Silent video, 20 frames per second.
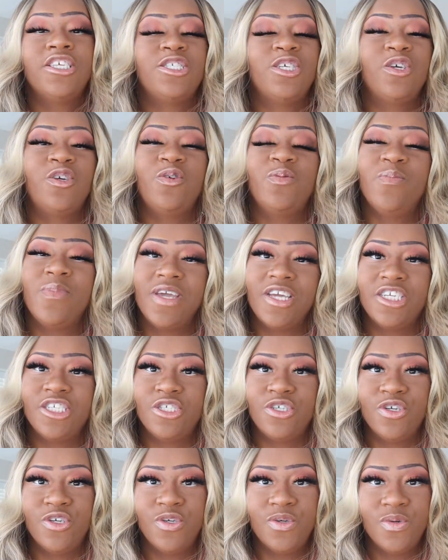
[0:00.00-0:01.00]
So you make
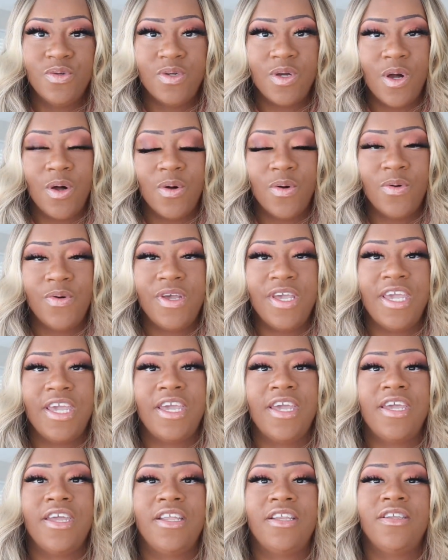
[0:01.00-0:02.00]
sure you go
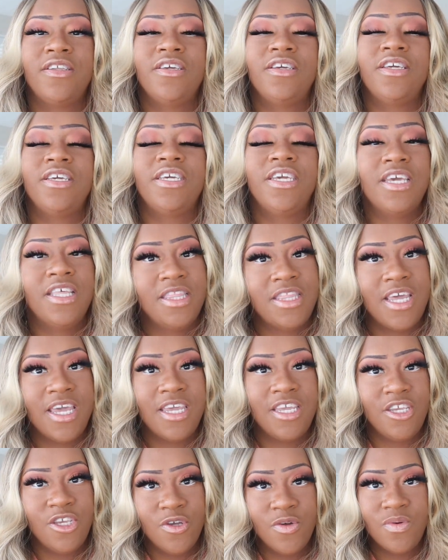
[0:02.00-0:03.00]
and get
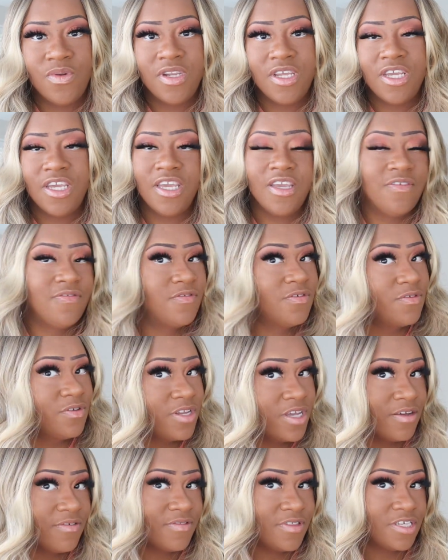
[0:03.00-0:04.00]
that unit if you
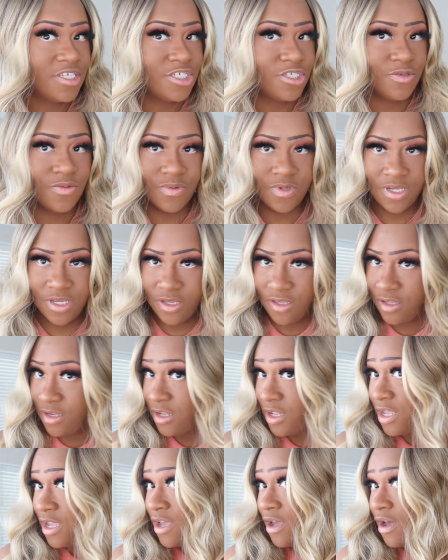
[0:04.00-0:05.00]
love this unit.
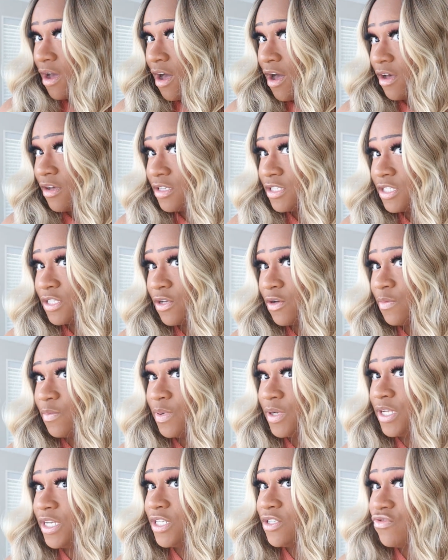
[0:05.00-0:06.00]
Also,
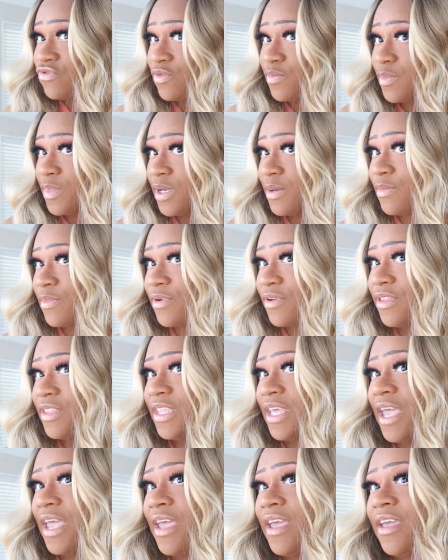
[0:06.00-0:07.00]
please remember
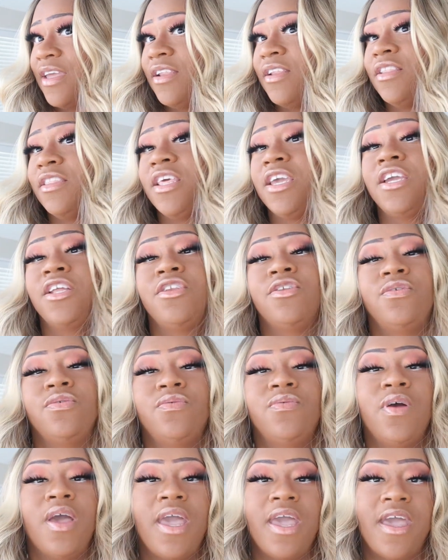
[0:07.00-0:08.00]
that they
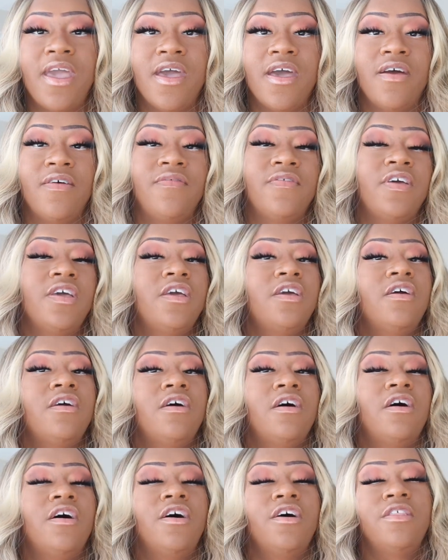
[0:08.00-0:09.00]
do have
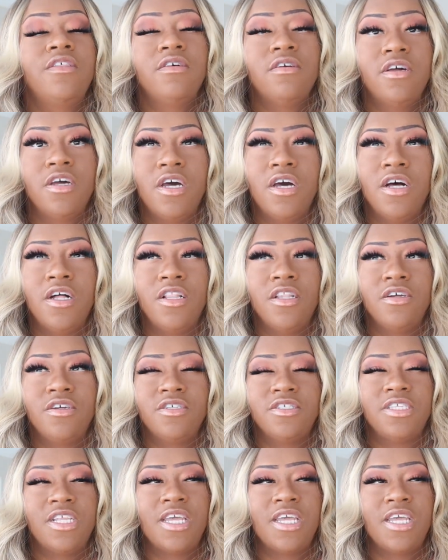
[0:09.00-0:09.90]
other colors.